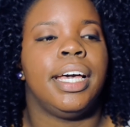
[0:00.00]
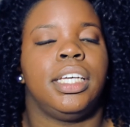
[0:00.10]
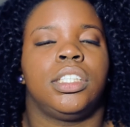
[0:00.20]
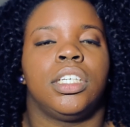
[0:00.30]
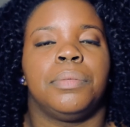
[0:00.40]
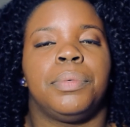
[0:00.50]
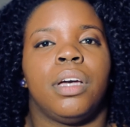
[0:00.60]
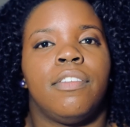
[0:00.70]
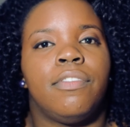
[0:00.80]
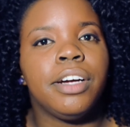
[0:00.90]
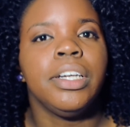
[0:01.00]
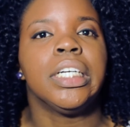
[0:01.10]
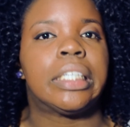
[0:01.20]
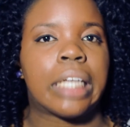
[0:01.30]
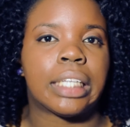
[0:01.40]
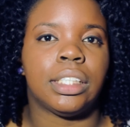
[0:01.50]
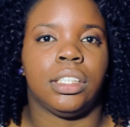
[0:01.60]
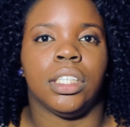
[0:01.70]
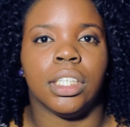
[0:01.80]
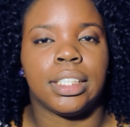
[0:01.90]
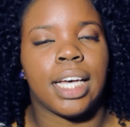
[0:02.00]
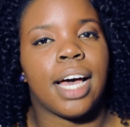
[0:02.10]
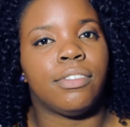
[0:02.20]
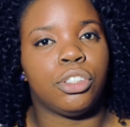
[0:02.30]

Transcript: it's going to be a very good idea to have